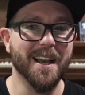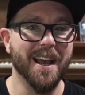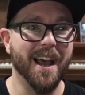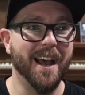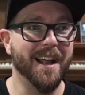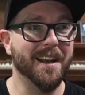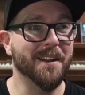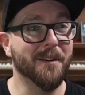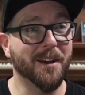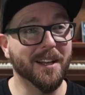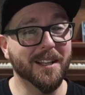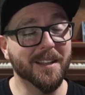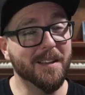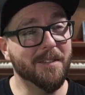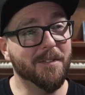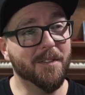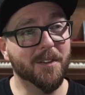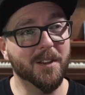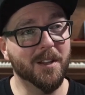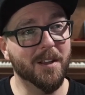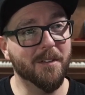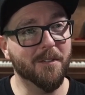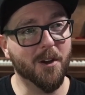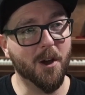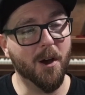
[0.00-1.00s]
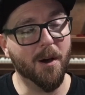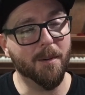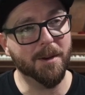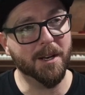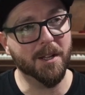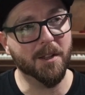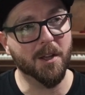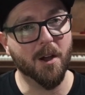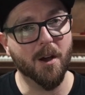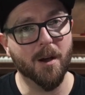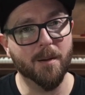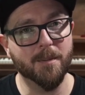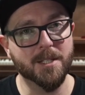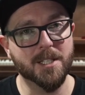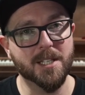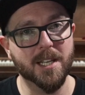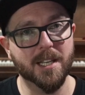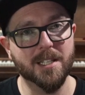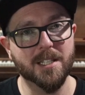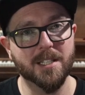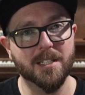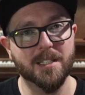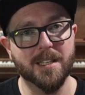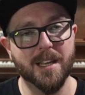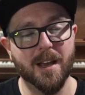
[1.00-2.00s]
Anyway, leave a comment in the comment
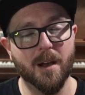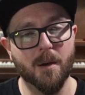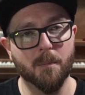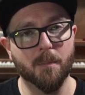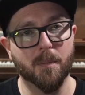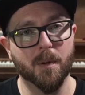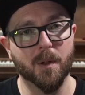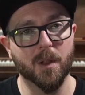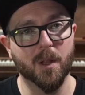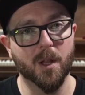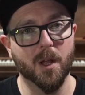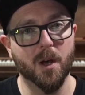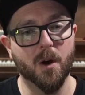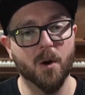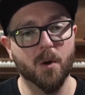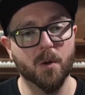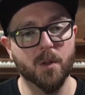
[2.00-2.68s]
section down below.